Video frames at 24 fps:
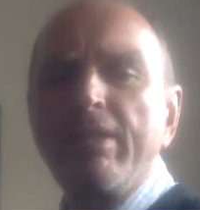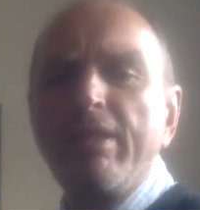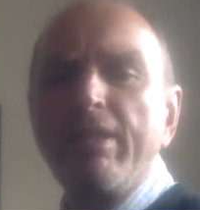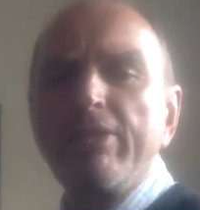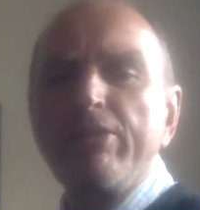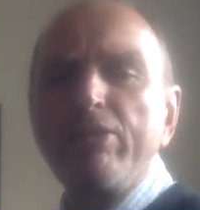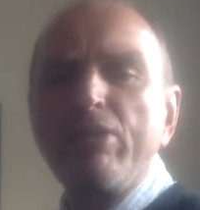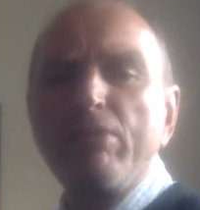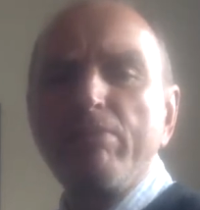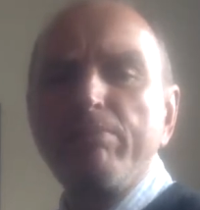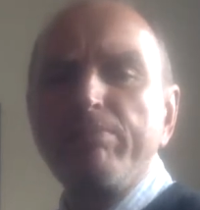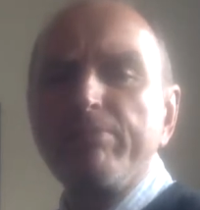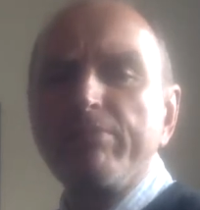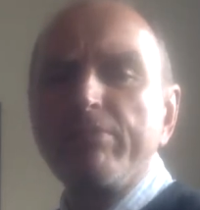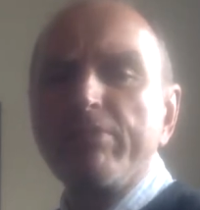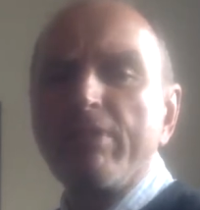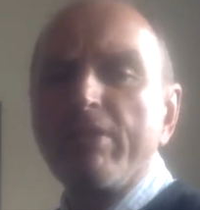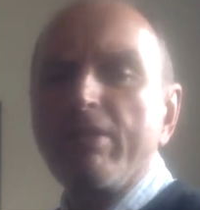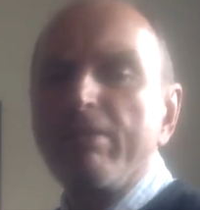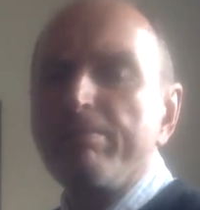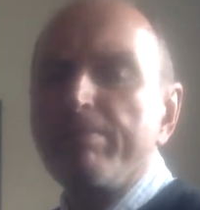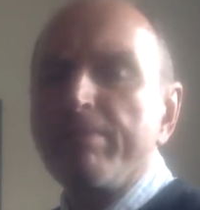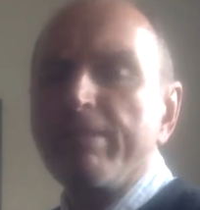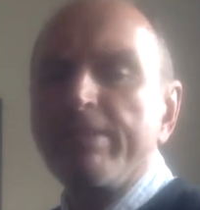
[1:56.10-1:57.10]
Not
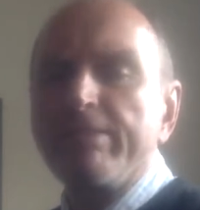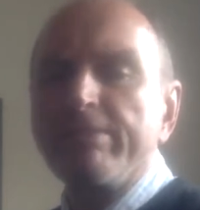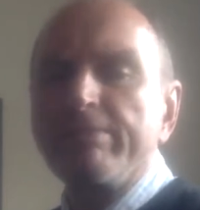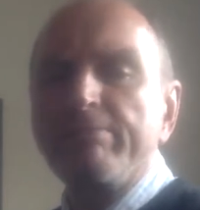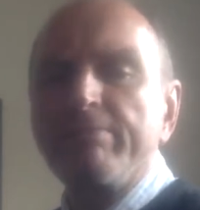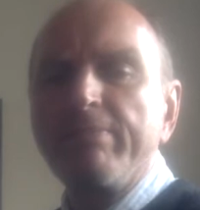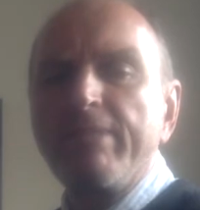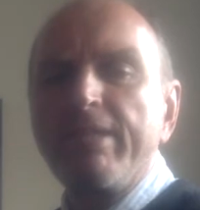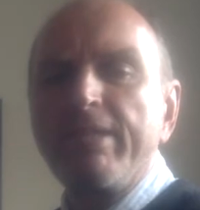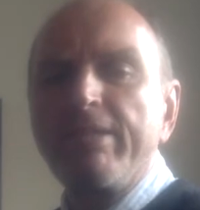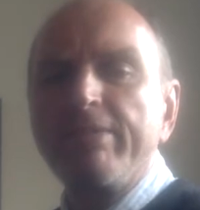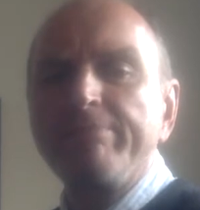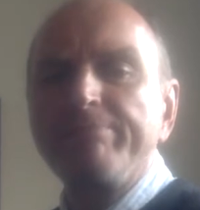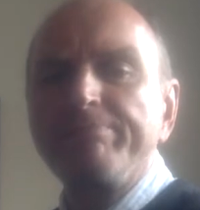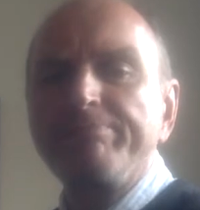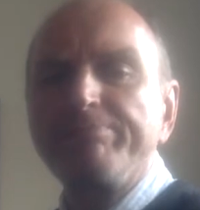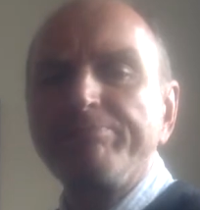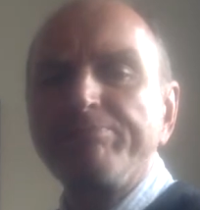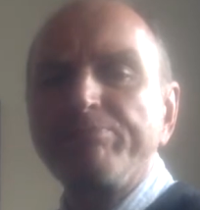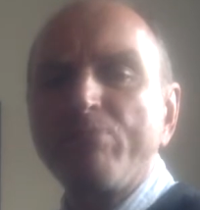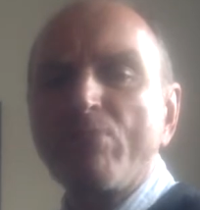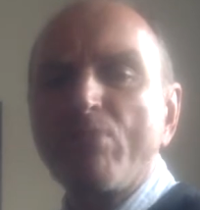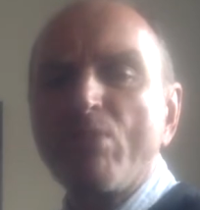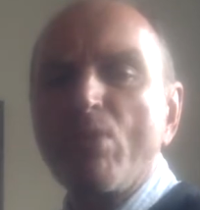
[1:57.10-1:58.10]
a pleasant man.
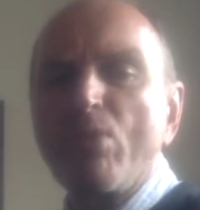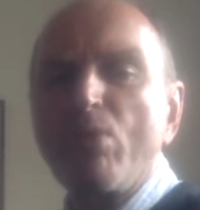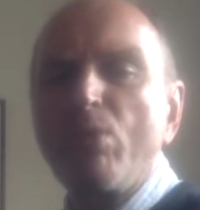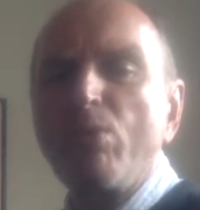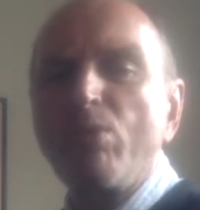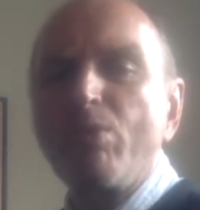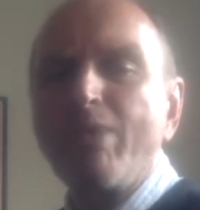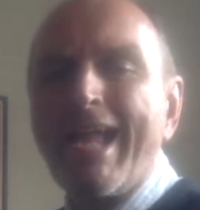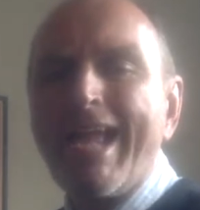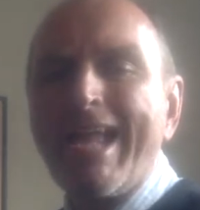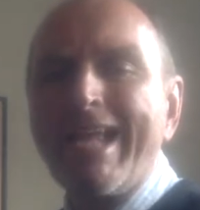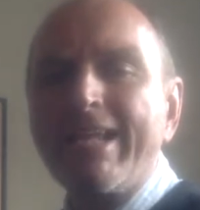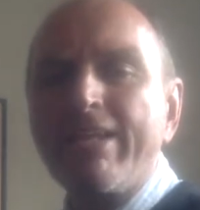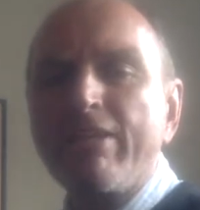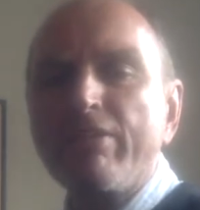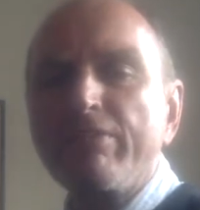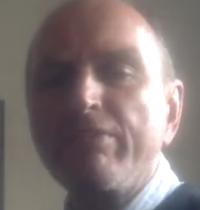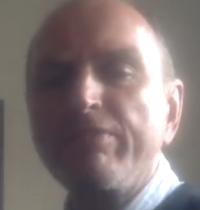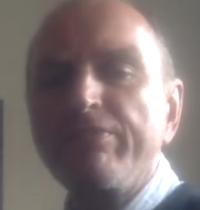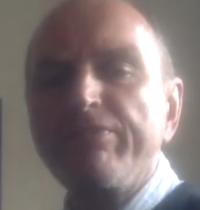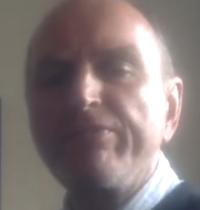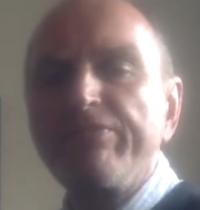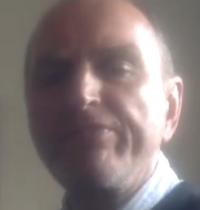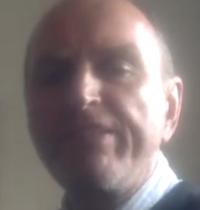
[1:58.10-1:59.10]
All anger
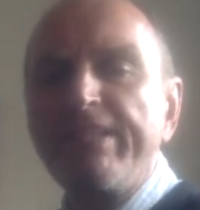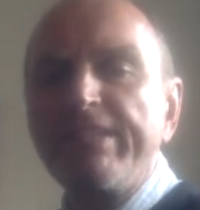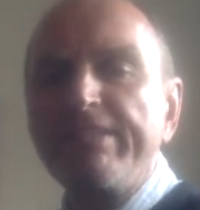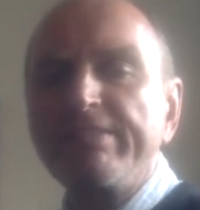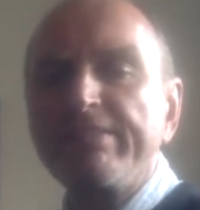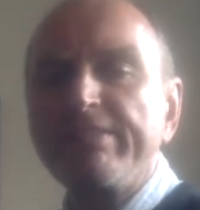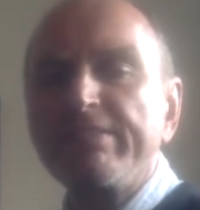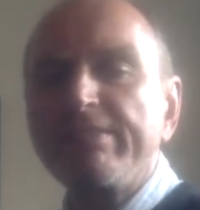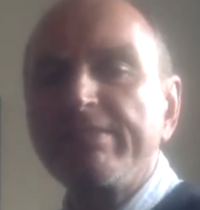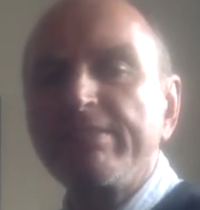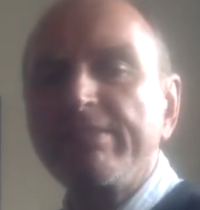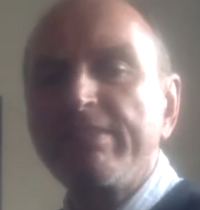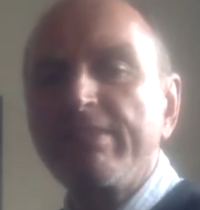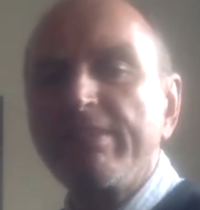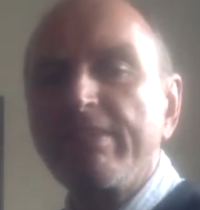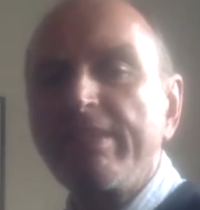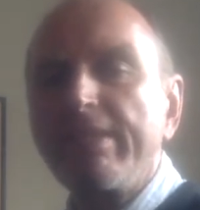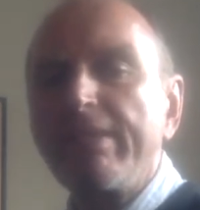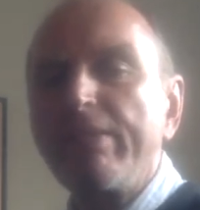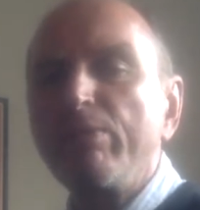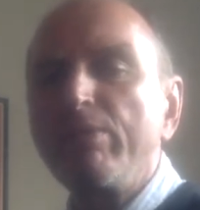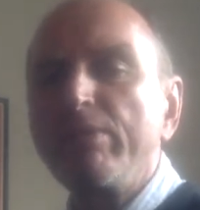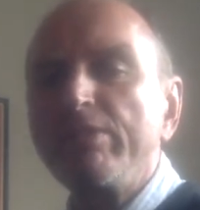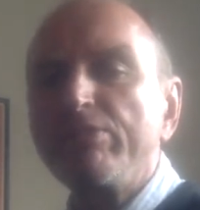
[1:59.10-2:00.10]
and fists.
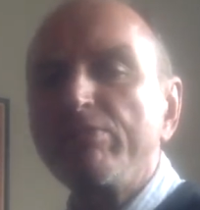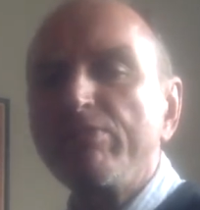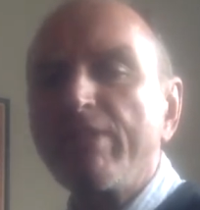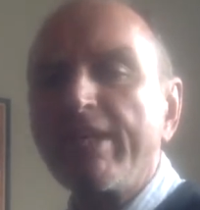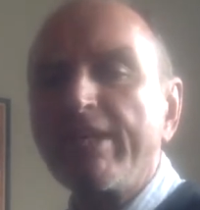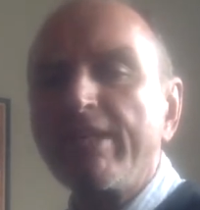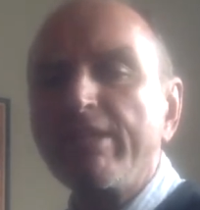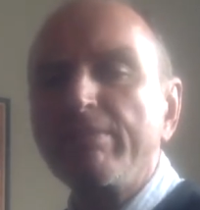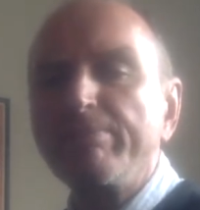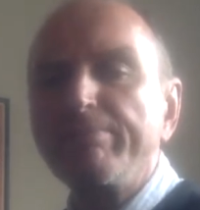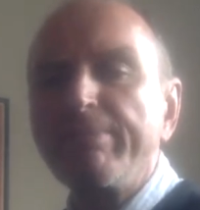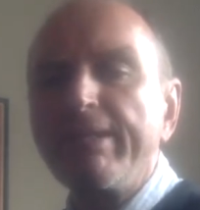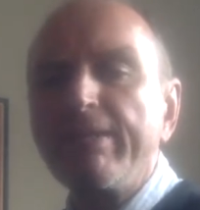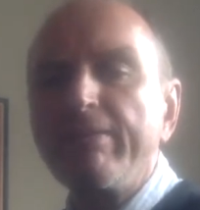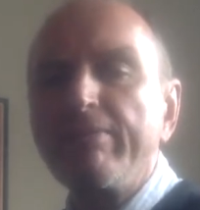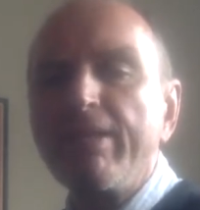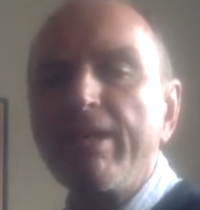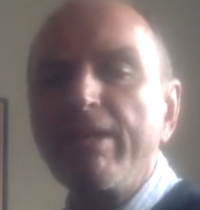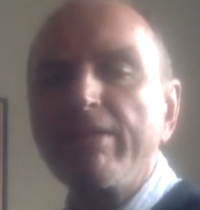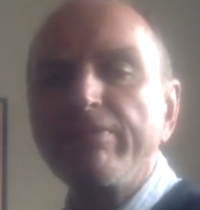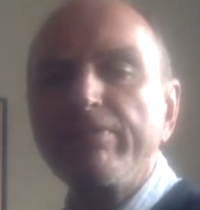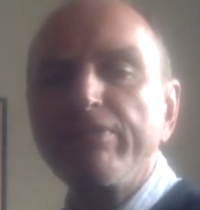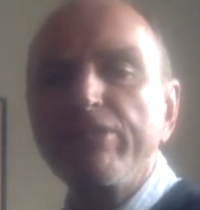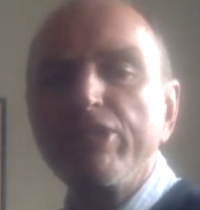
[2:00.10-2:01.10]
He always drank his beer
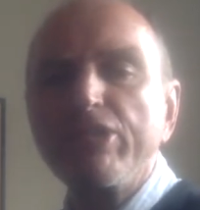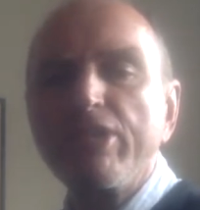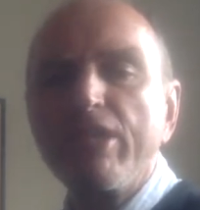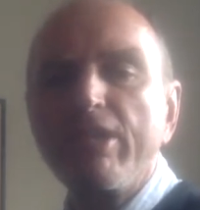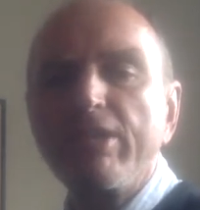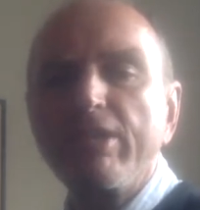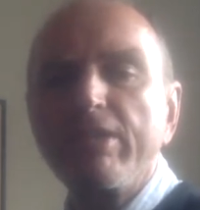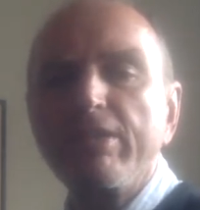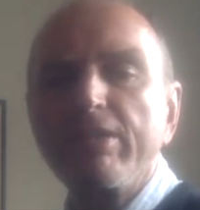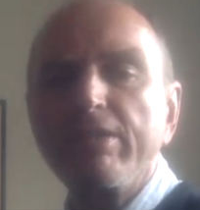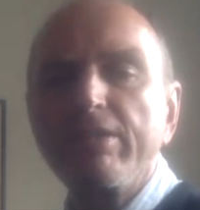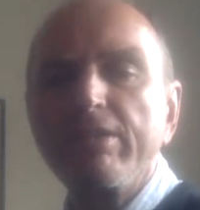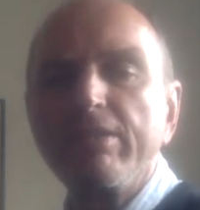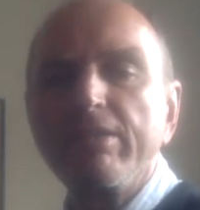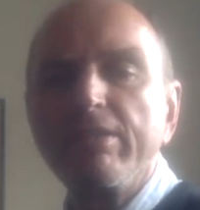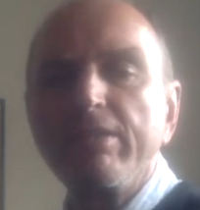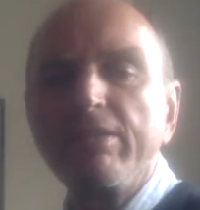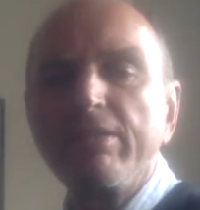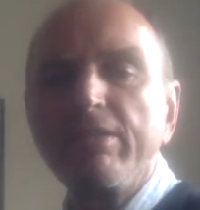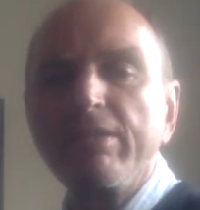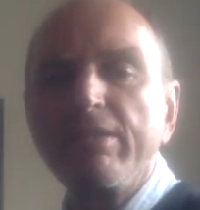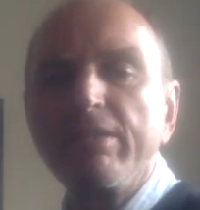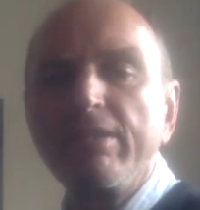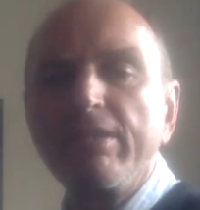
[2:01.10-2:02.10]
out of a jug.
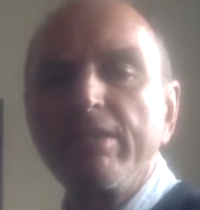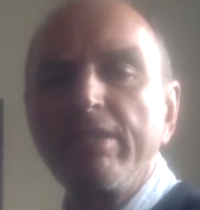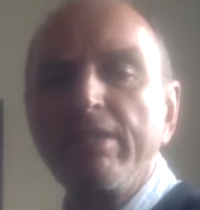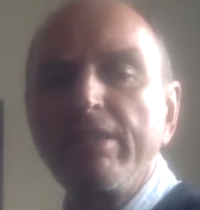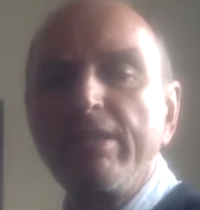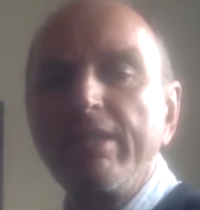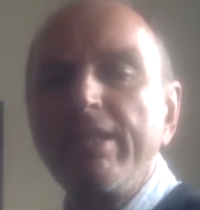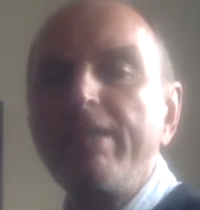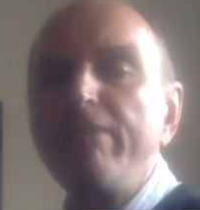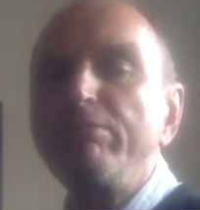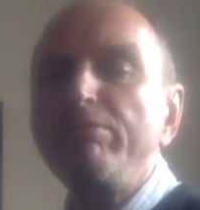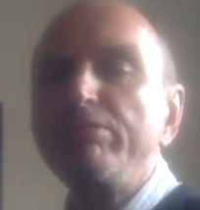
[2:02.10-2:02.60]
He